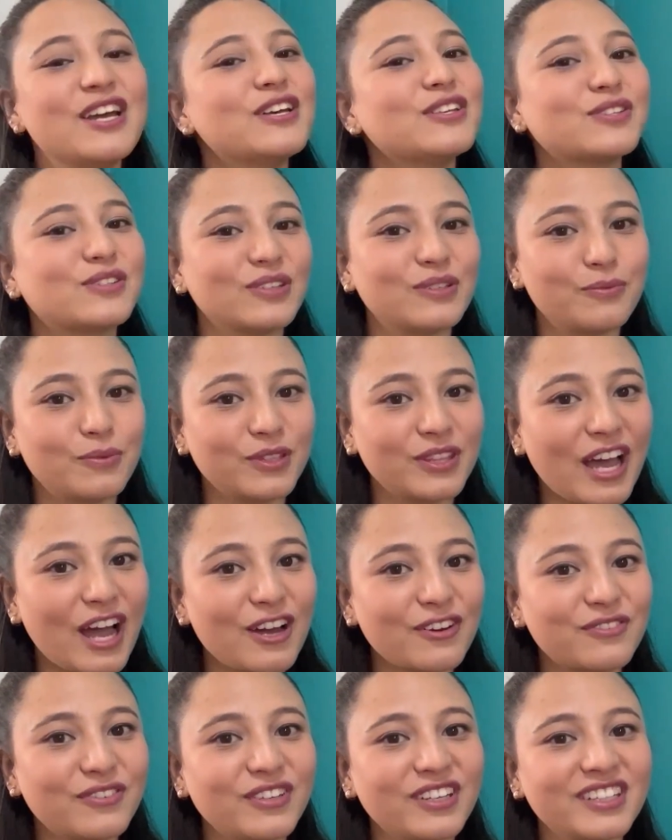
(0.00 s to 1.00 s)
So
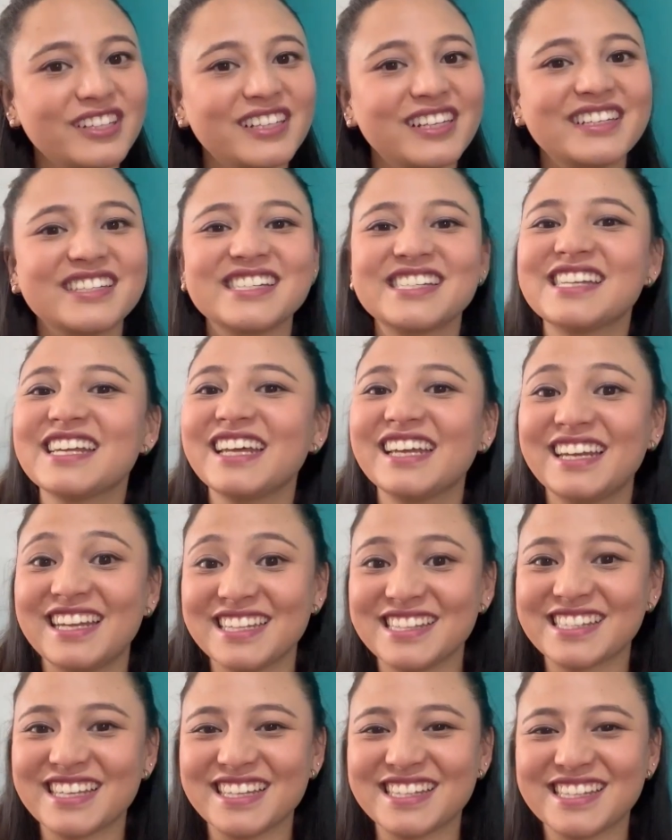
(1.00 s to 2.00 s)
without further delay,
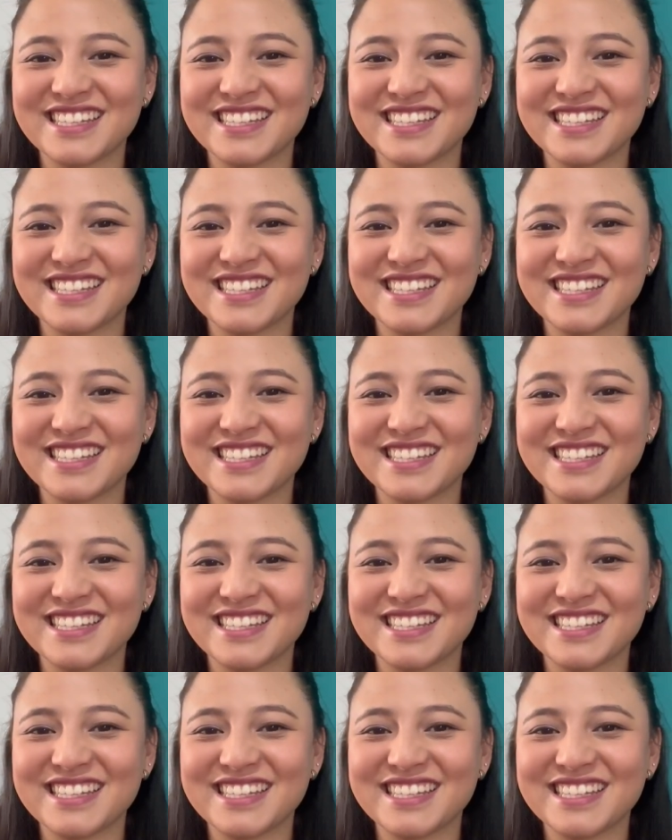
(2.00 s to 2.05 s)
let's get